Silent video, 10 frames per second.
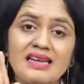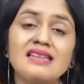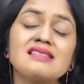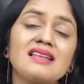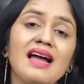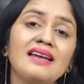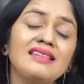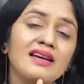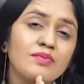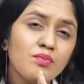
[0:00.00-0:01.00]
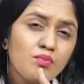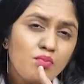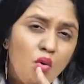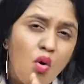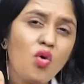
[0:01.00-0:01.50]
Understand that
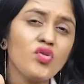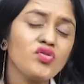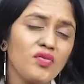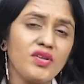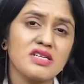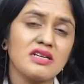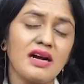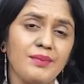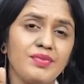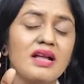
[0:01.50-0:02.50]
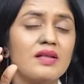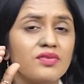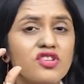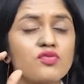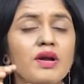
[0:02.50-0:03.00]
most of the time,
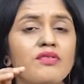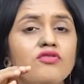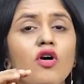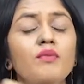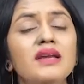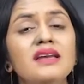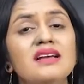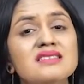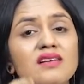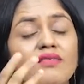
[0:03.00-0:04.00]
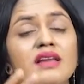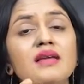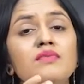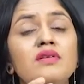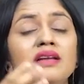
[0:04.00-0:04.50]
this metformin is
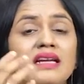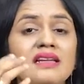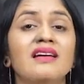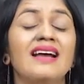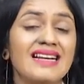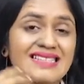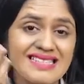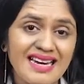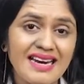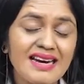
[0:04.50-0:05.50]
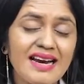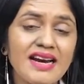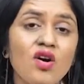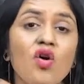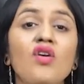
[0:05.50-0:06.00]
available in an
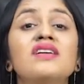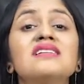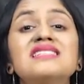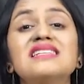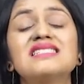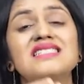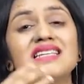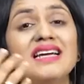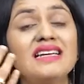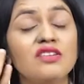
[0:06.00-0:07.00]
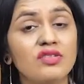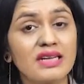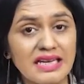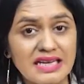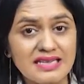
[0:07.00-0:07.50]
extended or a
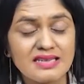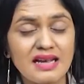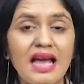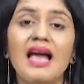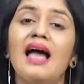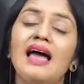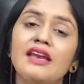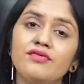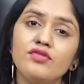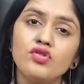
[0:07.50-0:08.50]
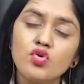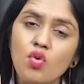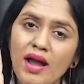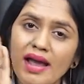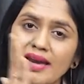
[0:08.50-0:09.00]
sustained release. And if you
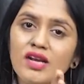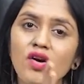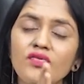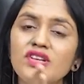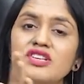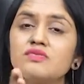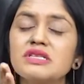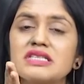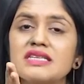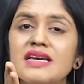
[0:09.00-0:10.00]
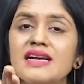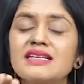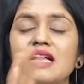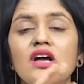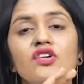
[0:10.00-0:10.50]
do any of these
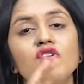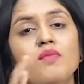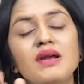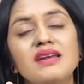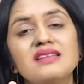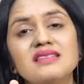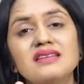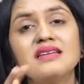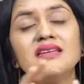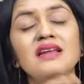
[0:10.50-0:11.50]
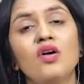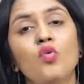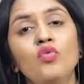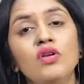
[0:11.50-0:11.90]
mistakes, your medicine